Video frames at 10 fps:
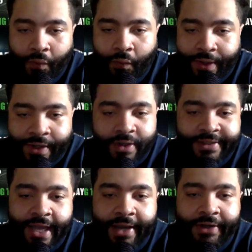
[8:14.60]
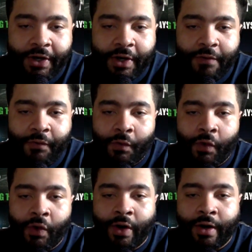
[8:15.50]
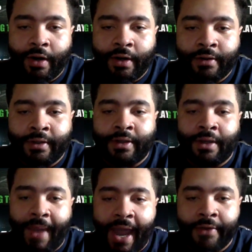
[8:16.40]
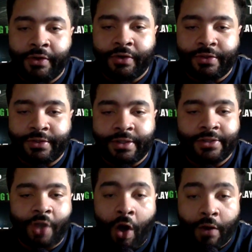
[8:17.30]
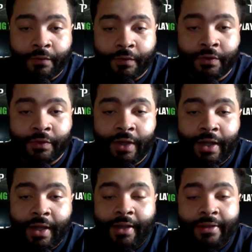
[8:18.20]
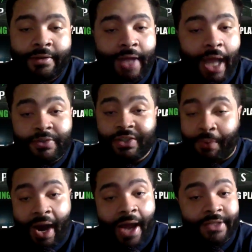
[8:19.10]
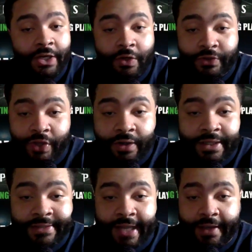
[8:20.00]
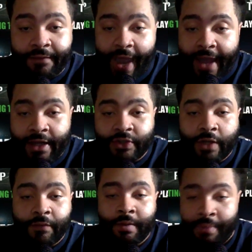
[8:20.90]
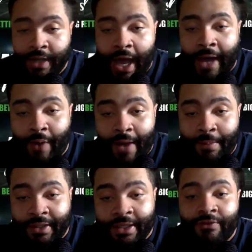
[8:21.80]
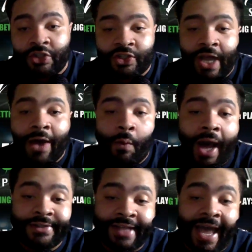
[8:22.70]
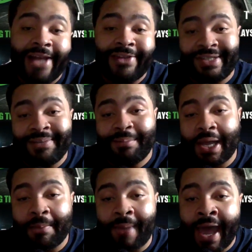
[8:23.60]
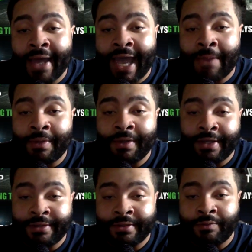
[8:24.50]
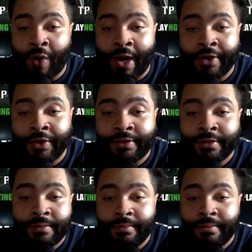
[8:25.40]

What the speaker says: We know the secondary for the Commanders is awful. I'm surprised Arizona didn't take advantage of it, but I believe Deshaun Watson actually didn't play a bad game against the Raiders.